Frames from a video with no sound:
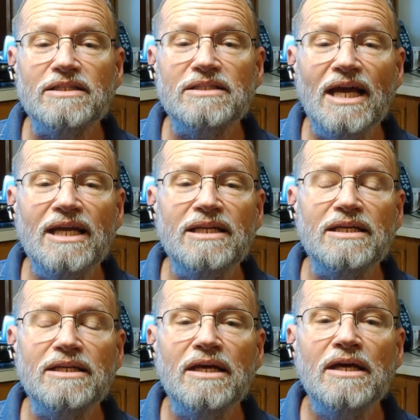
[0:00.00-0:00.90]

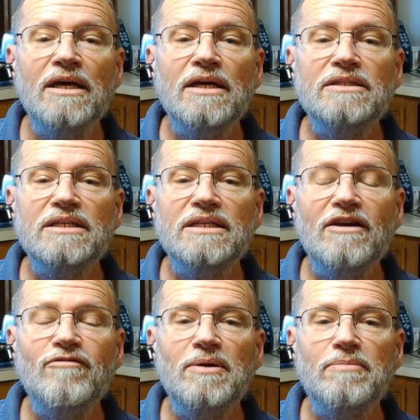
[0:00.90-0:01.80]
intended to
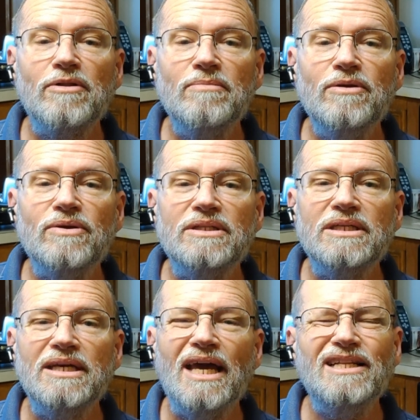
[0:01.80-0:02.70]
give people immunity.